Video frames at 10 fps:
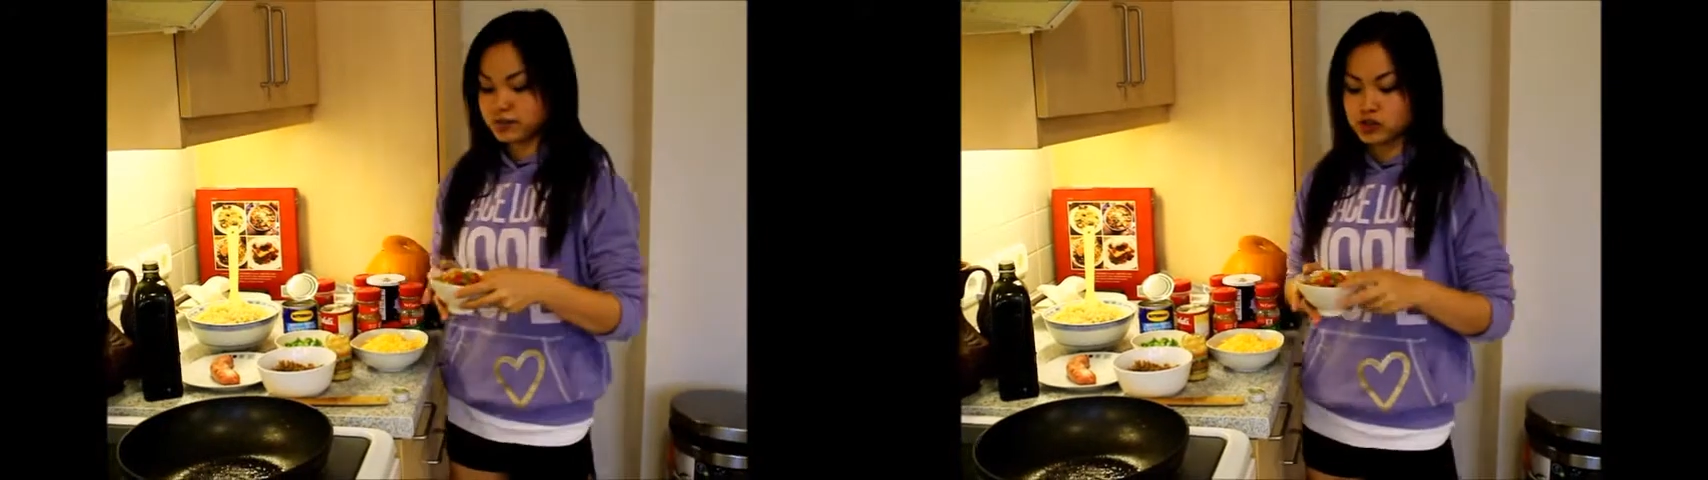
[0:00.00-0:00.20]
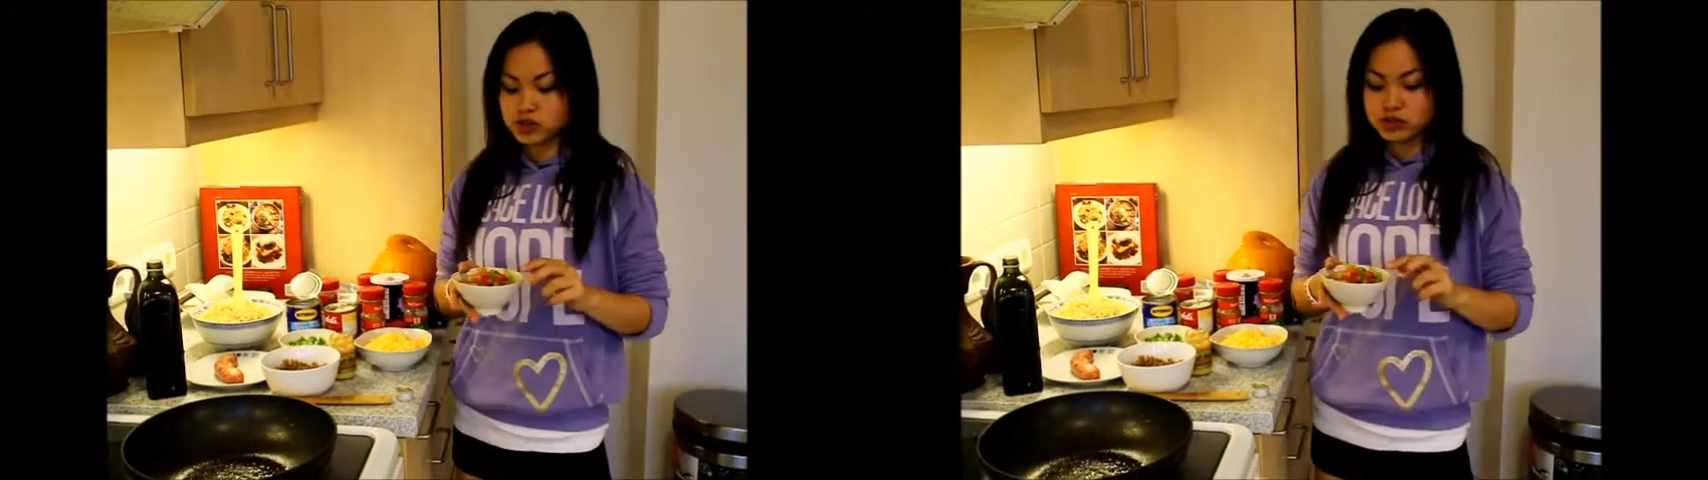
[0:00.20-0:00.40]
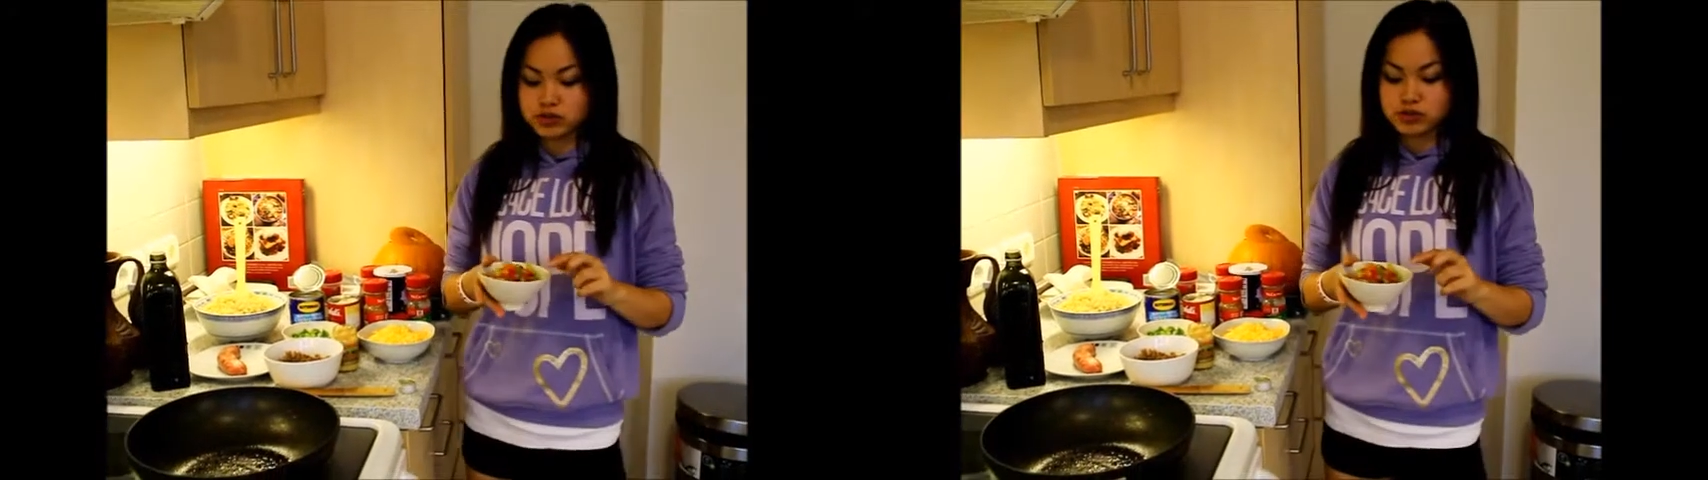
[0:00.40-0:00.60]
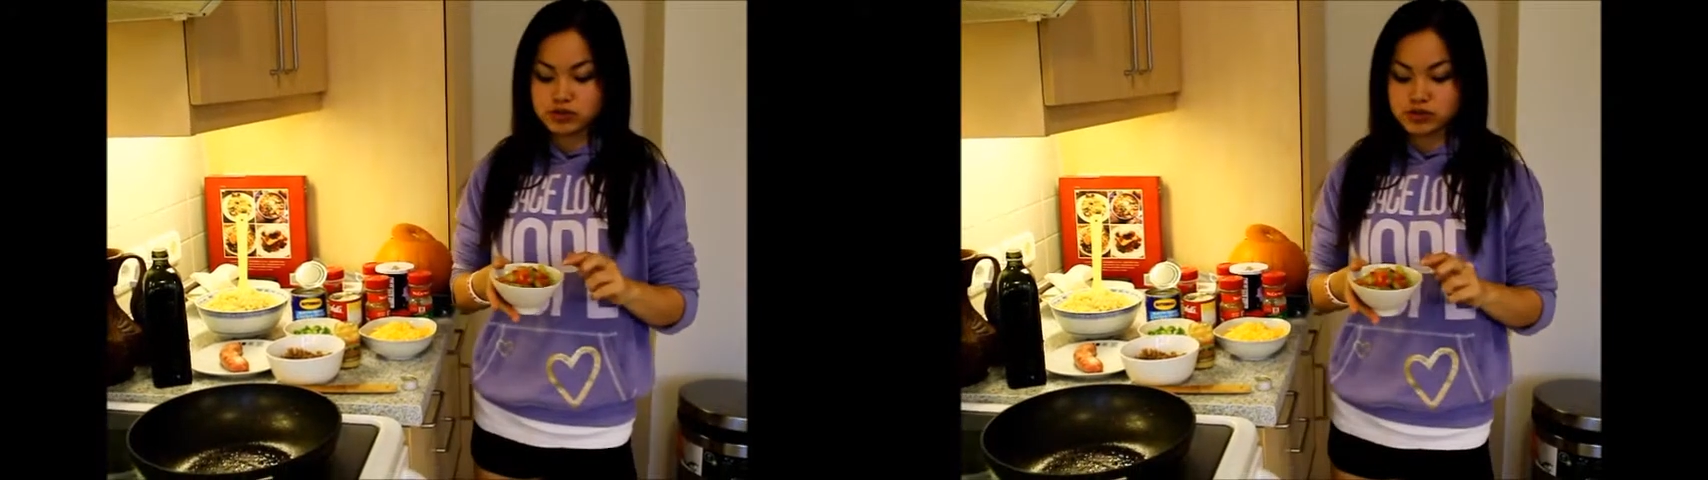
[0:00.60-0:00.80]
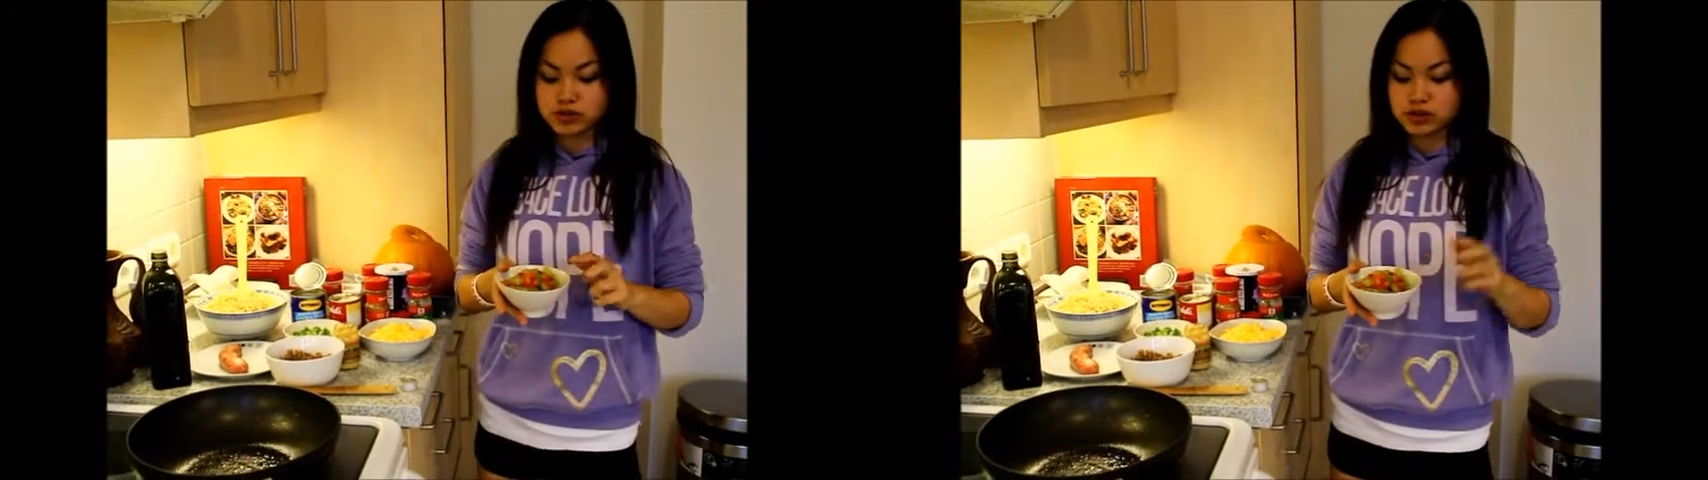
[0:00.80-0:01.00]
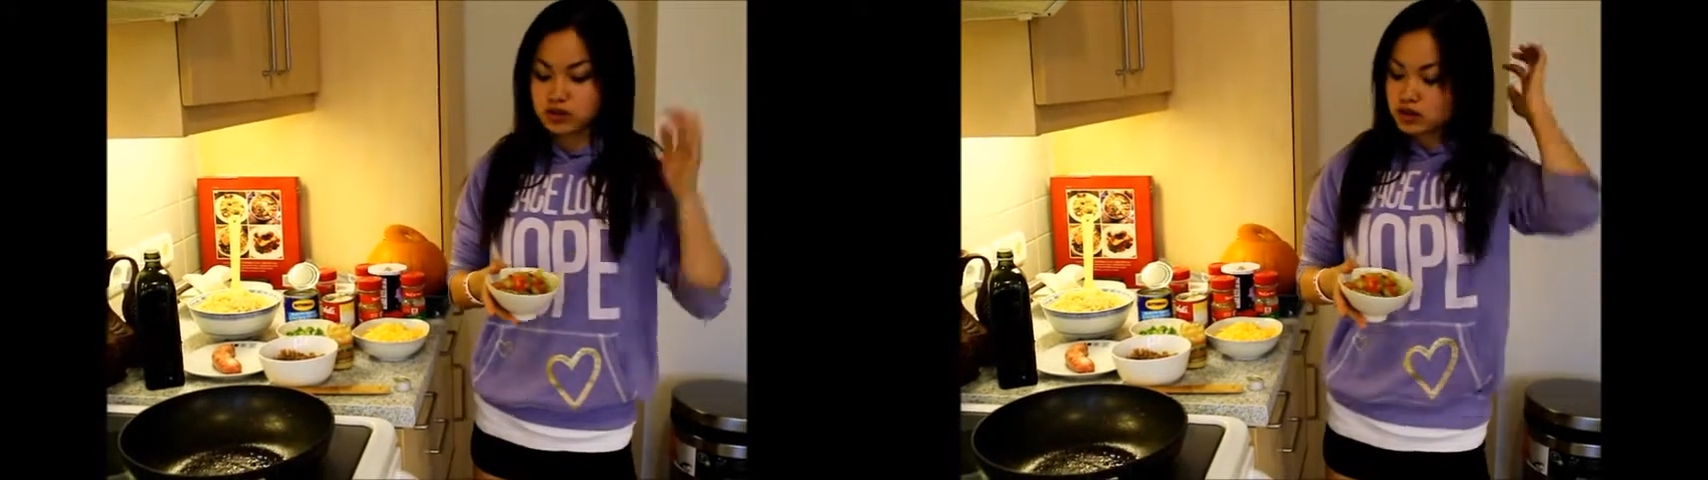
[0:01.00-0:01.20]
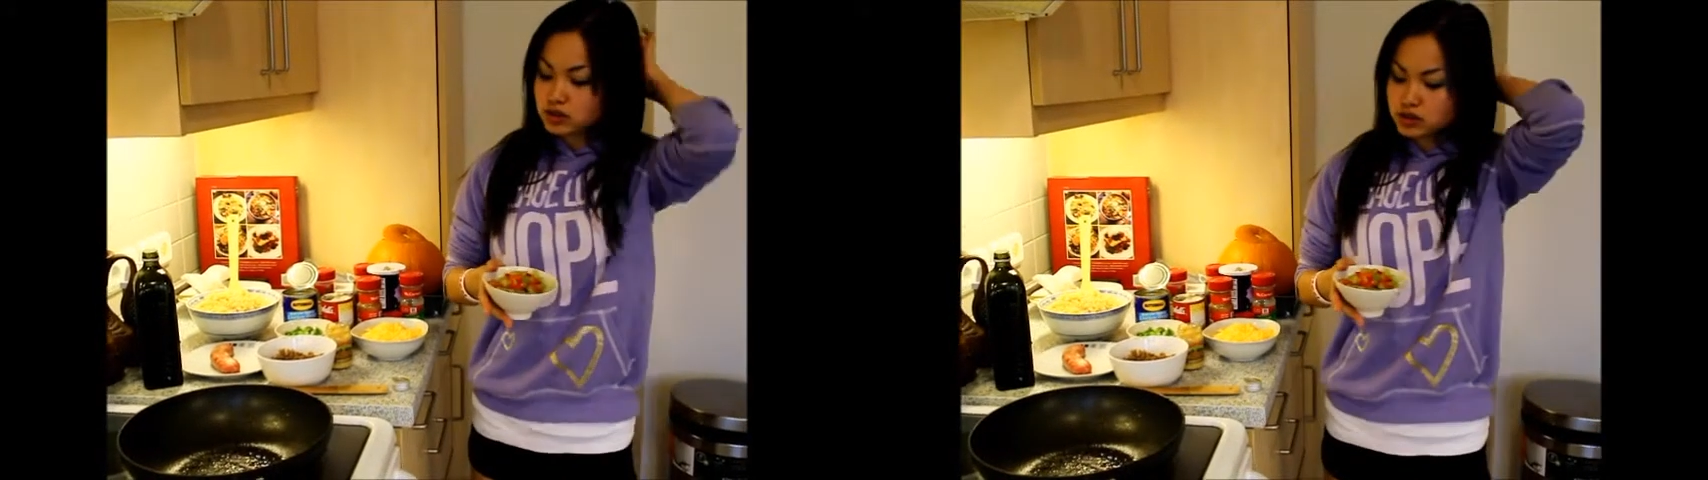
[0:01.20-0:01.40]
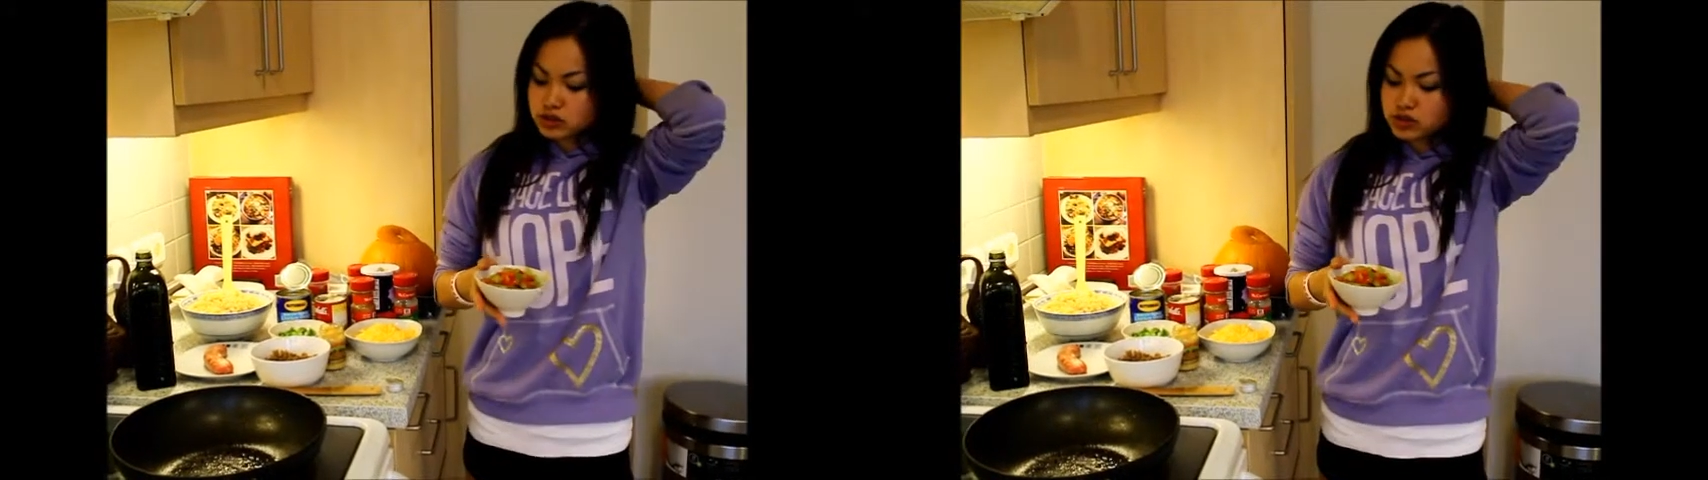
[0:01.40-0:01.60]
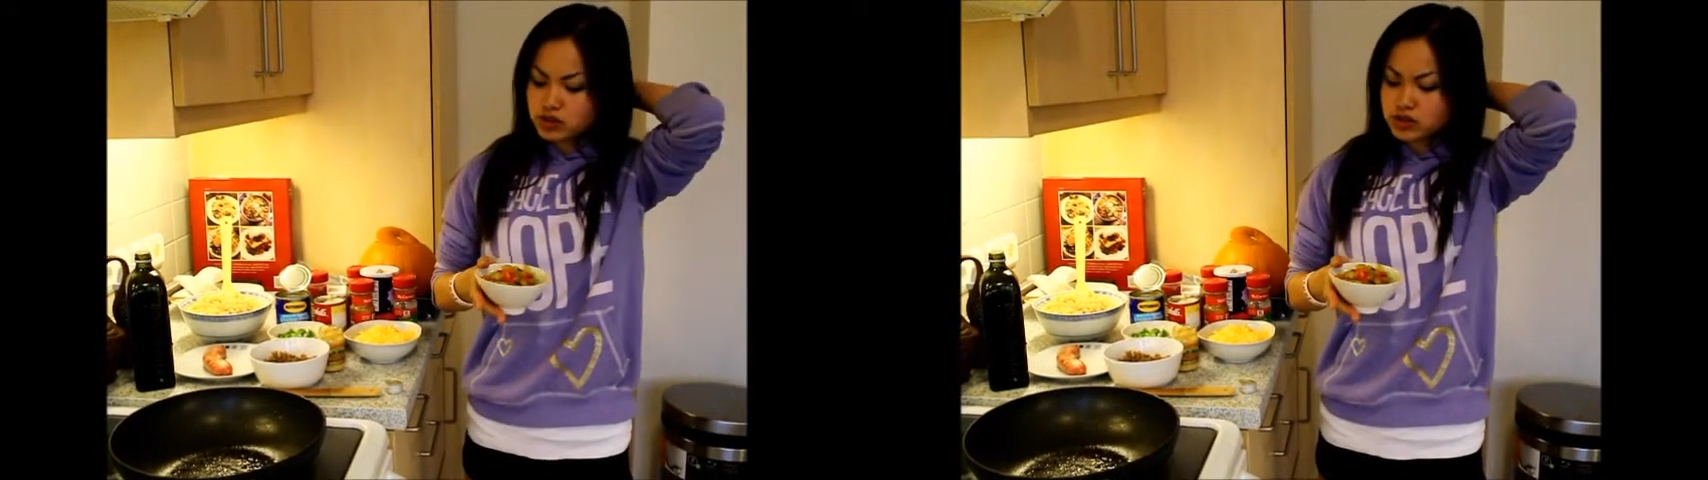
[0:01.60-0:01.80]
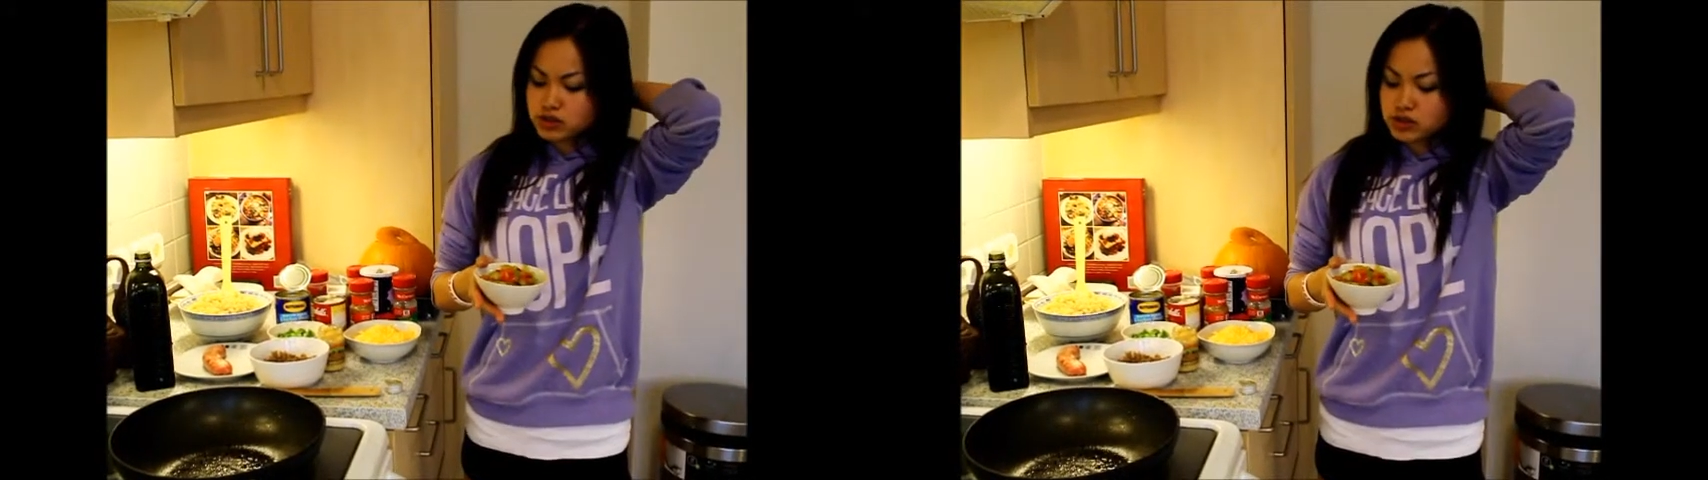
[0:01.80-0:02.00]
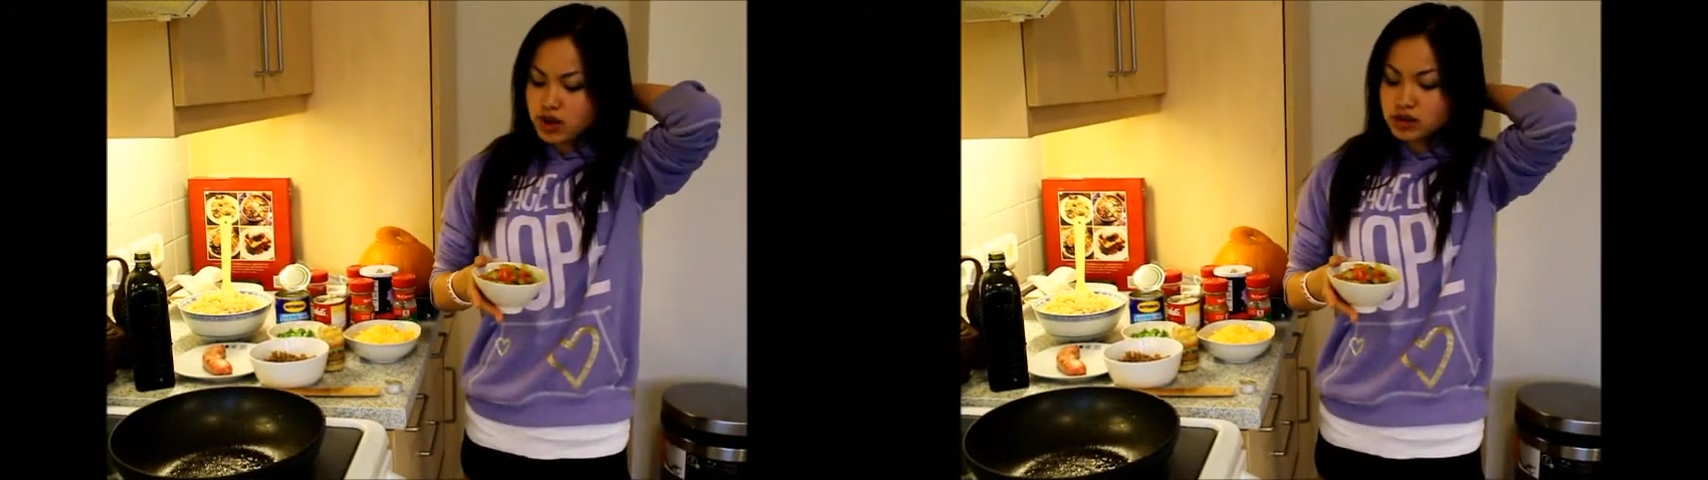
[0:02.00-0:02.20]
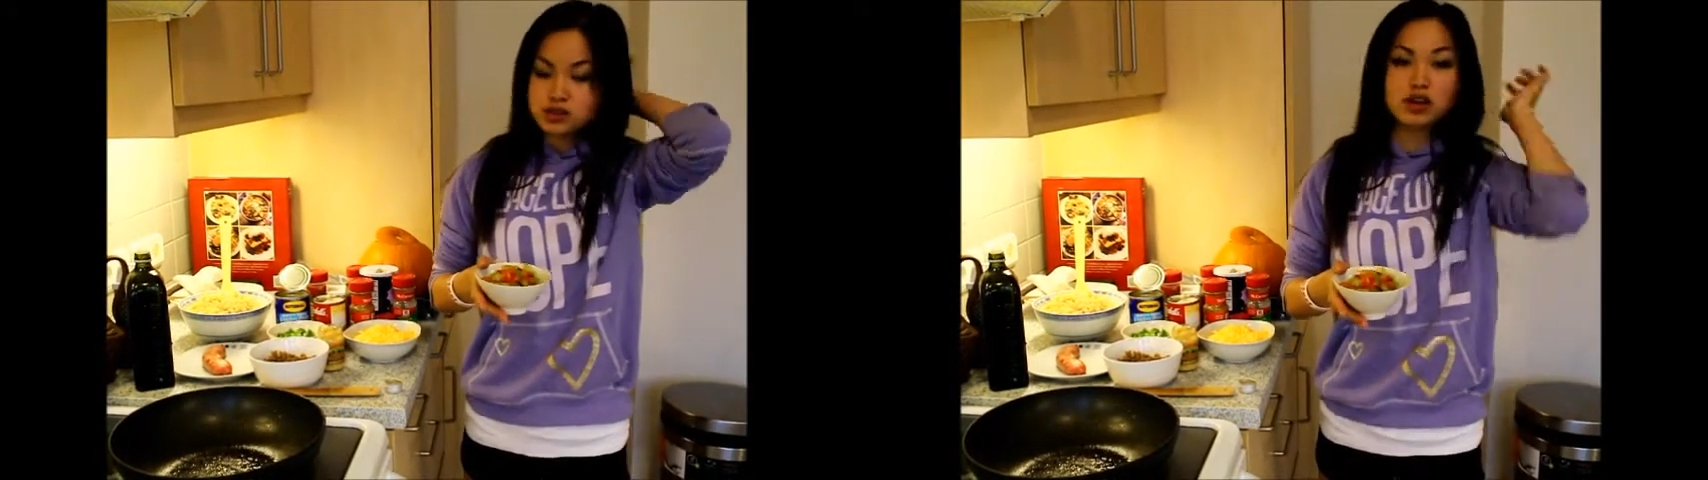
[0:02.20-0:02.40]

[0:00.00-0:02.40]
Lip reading: Two stalks